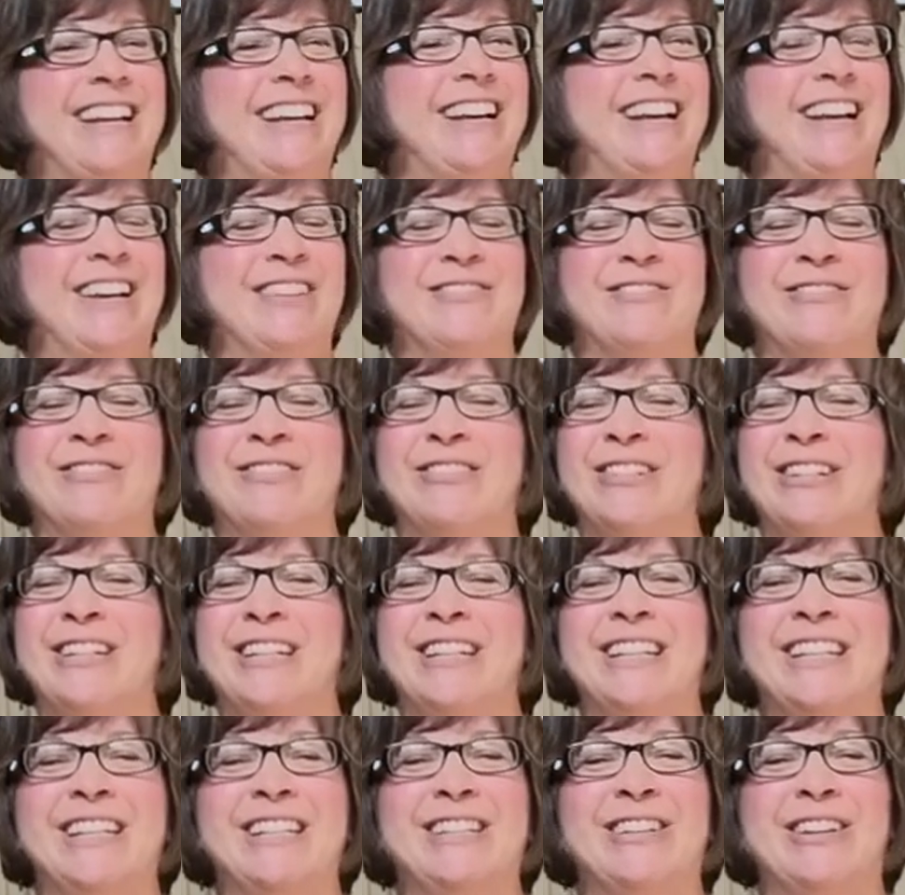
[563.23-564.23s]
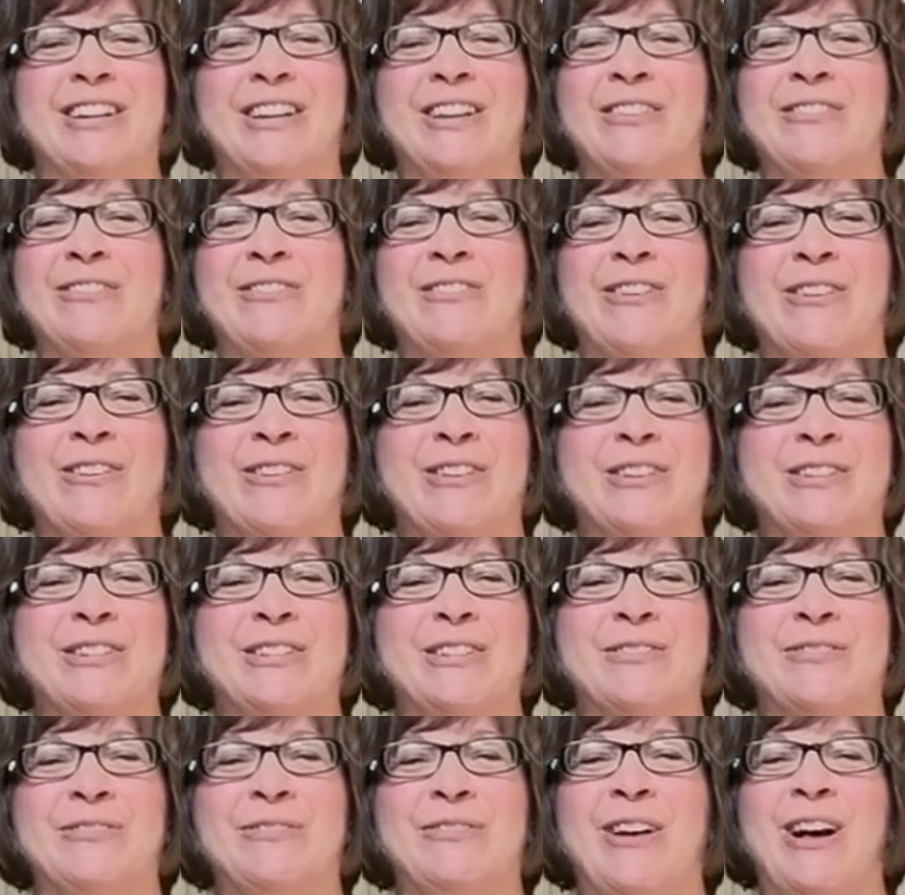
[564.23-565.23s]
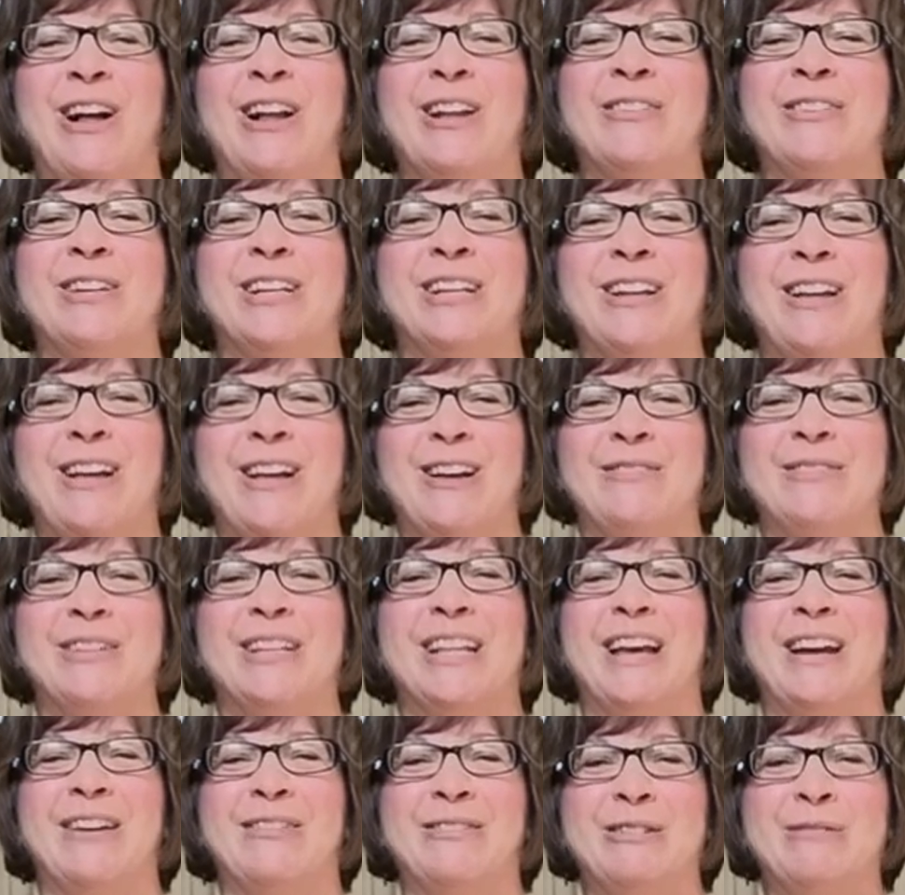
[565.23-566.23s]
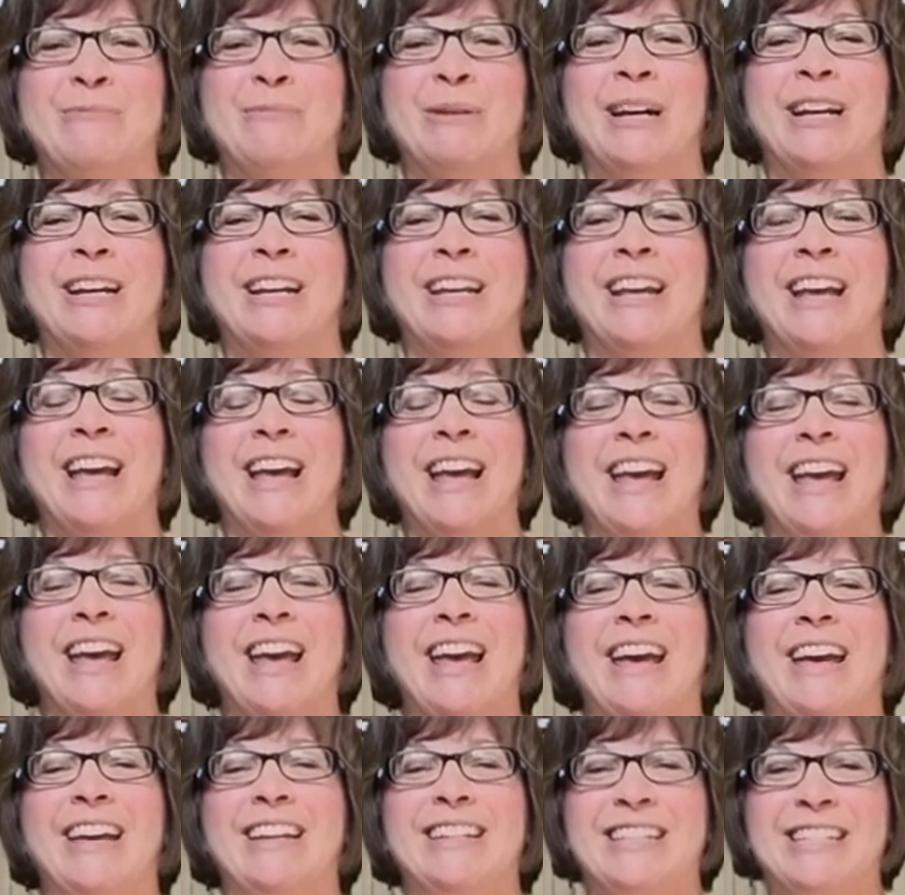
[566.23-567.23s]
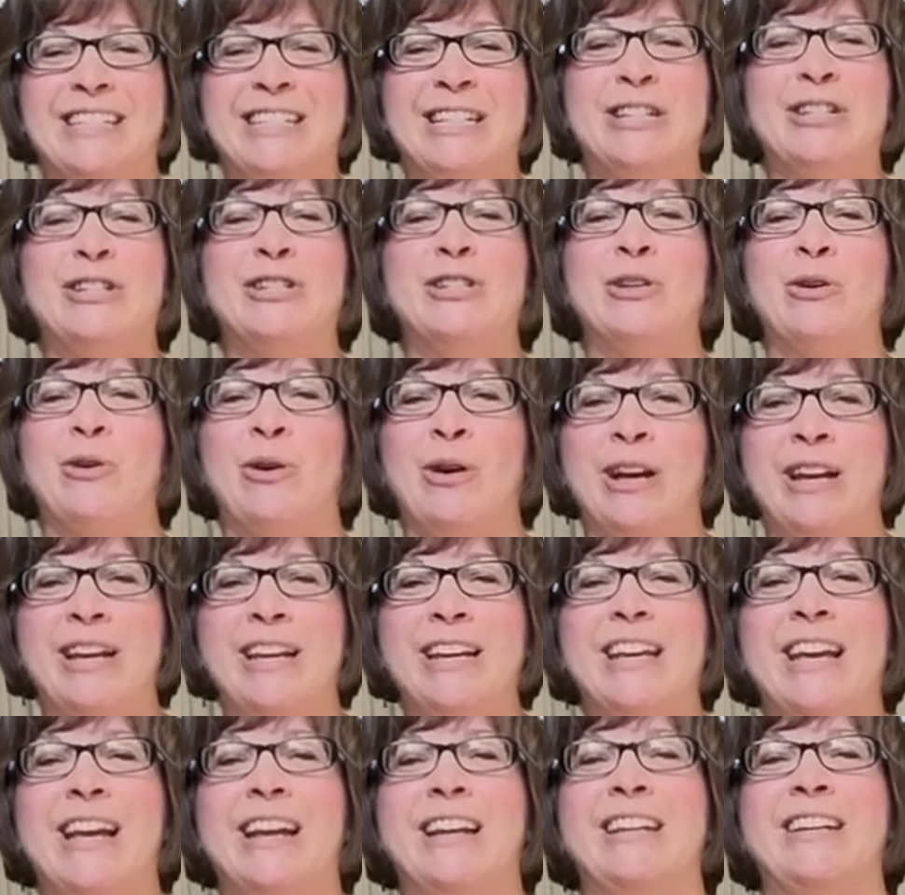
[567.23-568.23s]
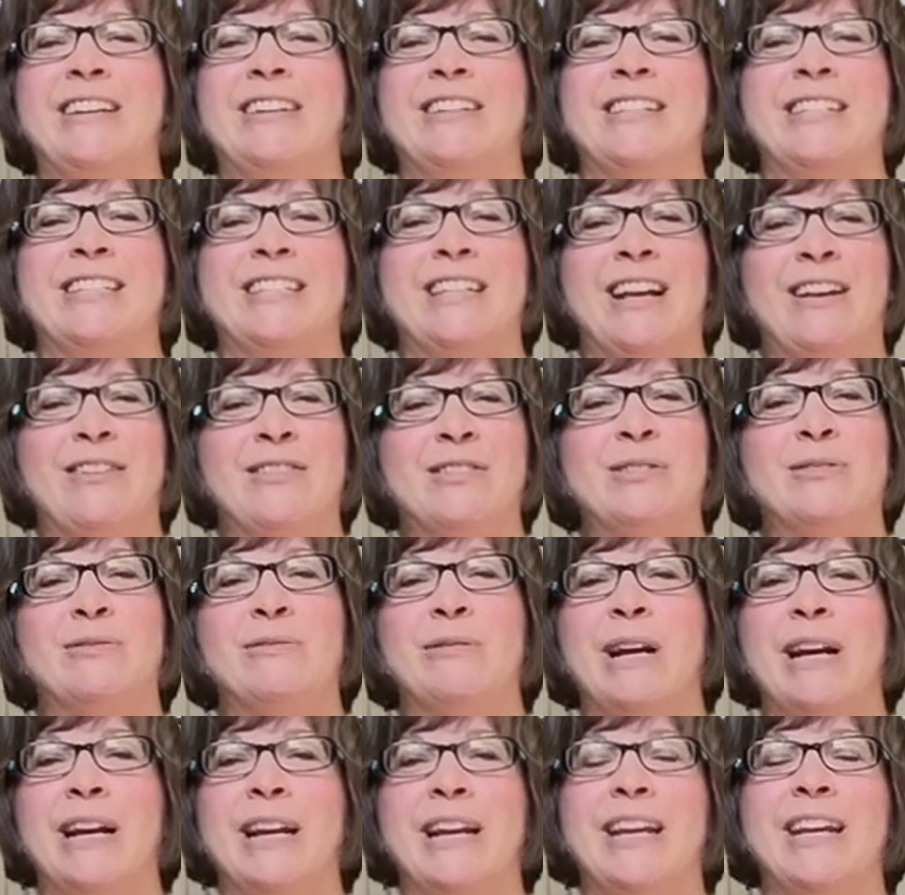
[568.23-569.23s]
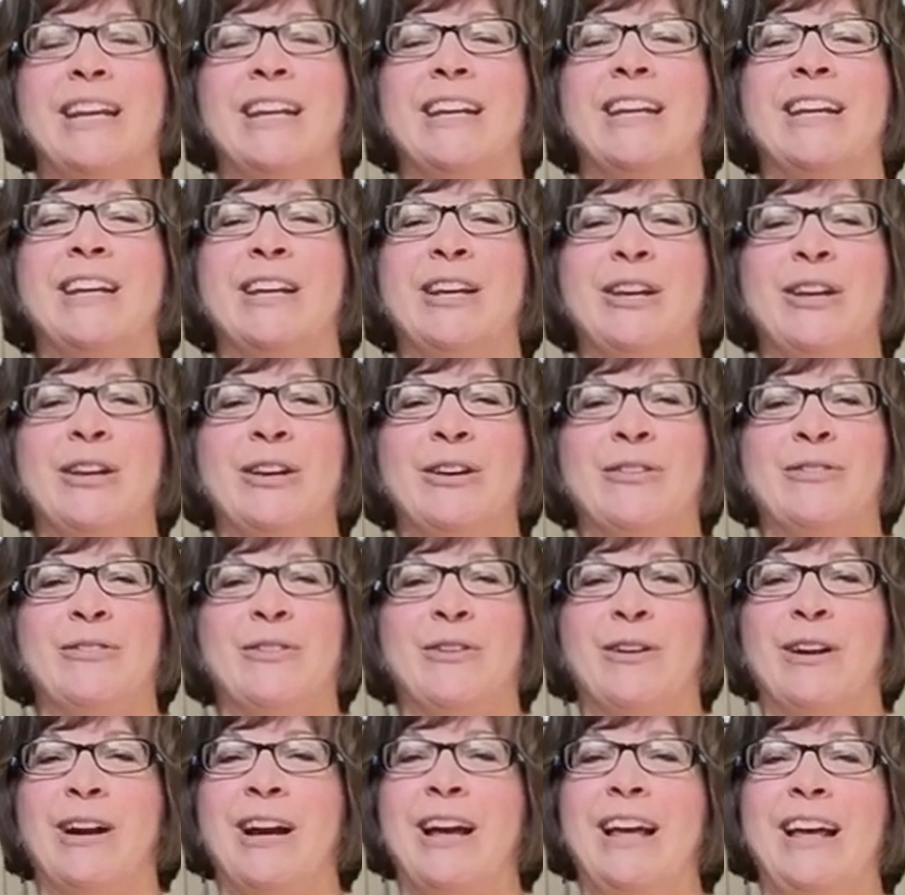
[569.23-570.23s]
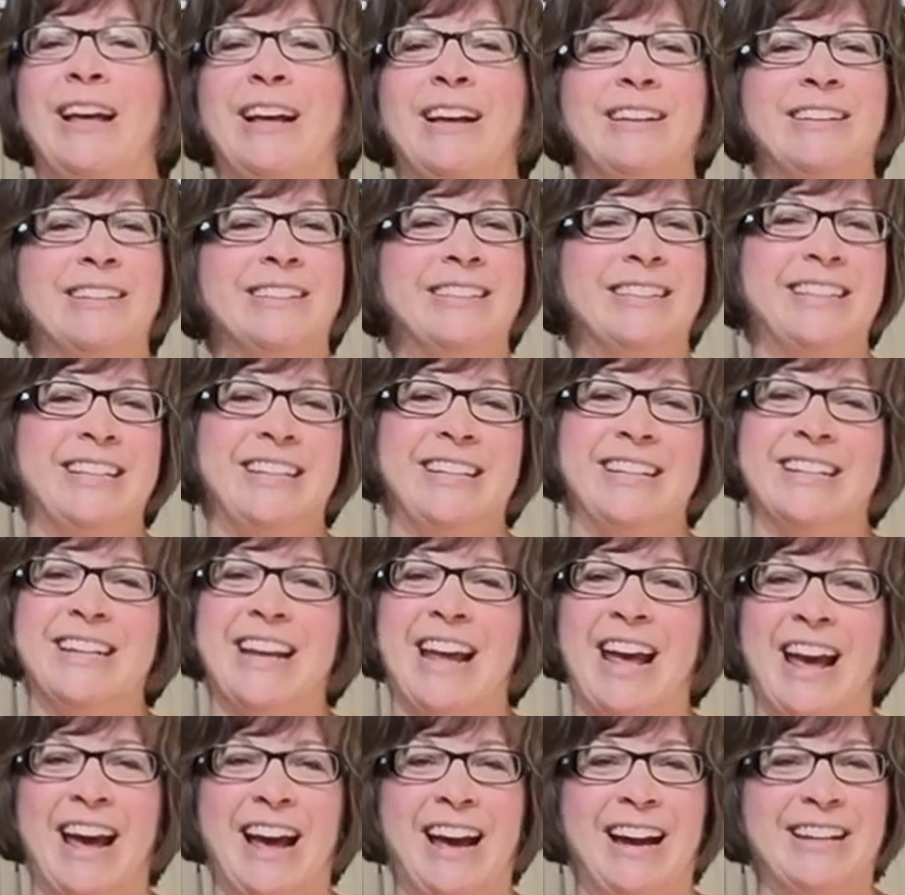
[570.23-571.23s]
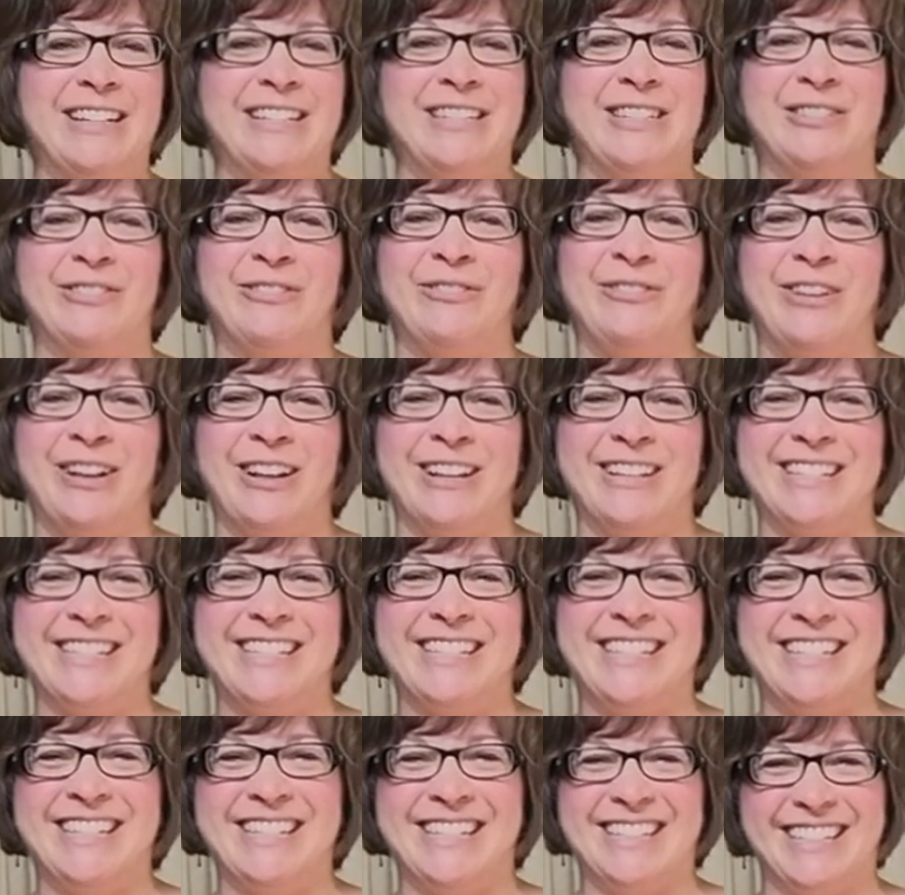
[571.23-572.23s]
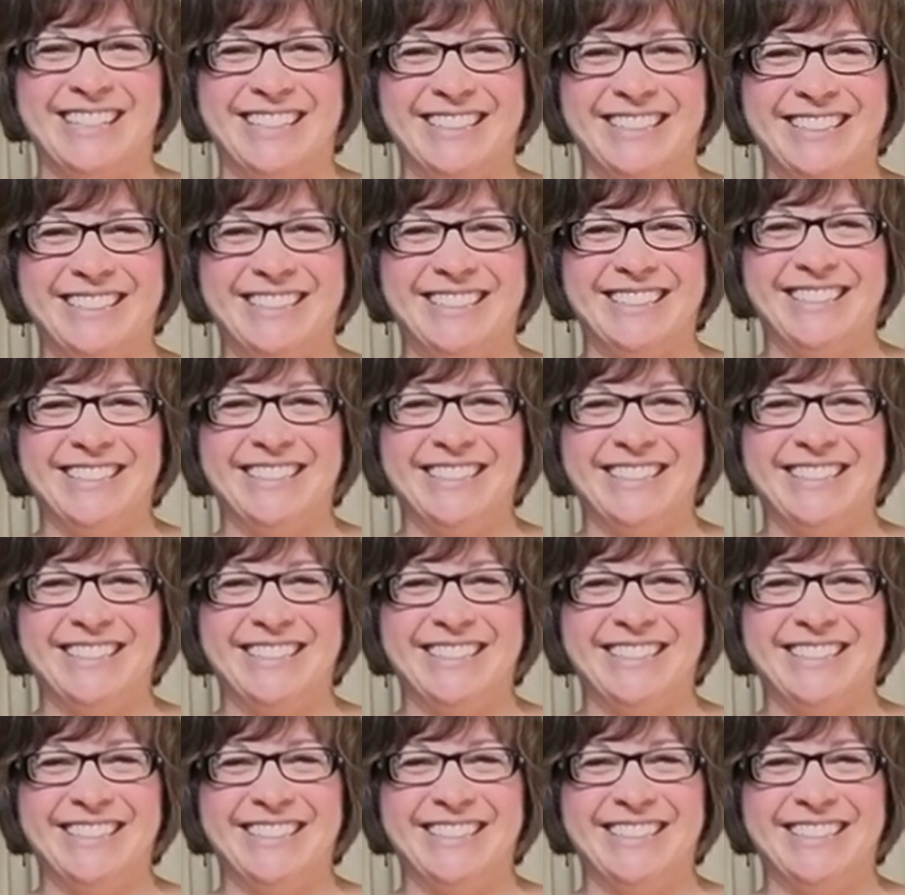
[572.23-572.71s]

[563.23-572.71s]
I'm really looking forward to following along with everybody and just enjoying getting ourselves ready for a healthy and active fall season.